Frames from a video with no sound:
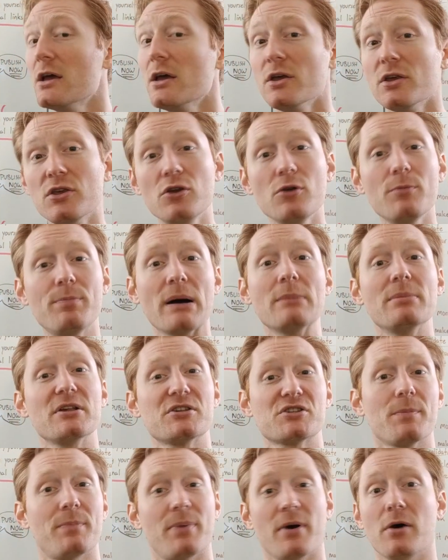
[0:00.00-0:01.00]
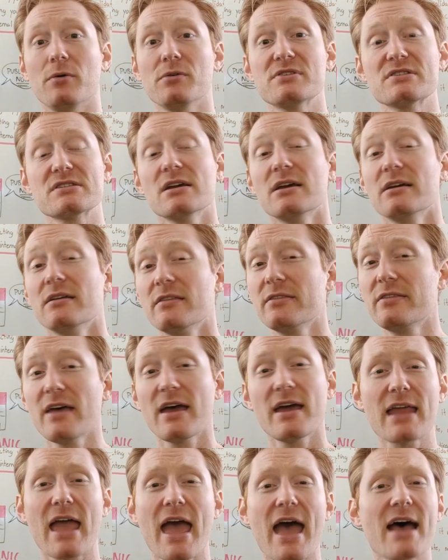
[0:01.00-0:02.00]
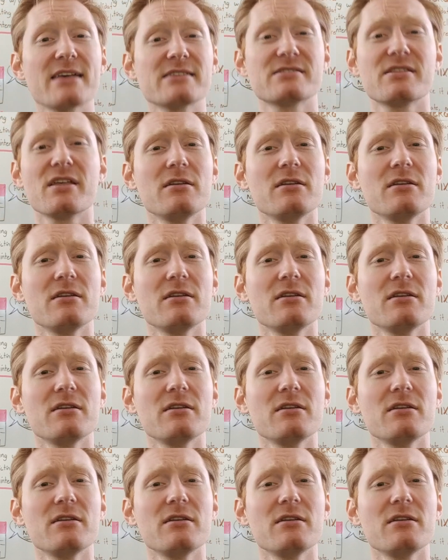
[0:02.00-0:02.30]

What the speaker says: you publish a post that has the